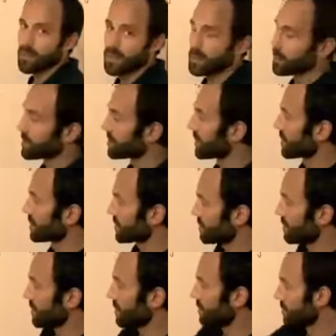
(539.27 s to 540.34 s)
meters per second
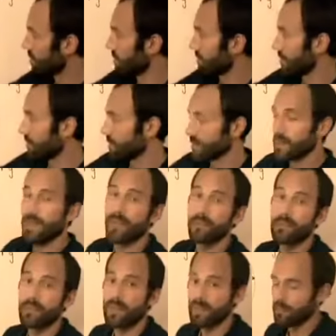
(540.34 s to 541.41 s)
squared. 1 is equal to
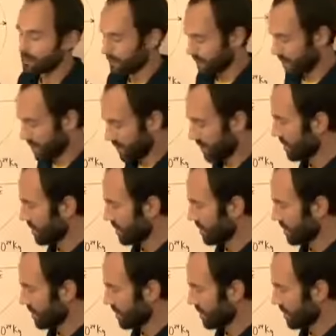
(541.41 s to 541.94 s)
9.81.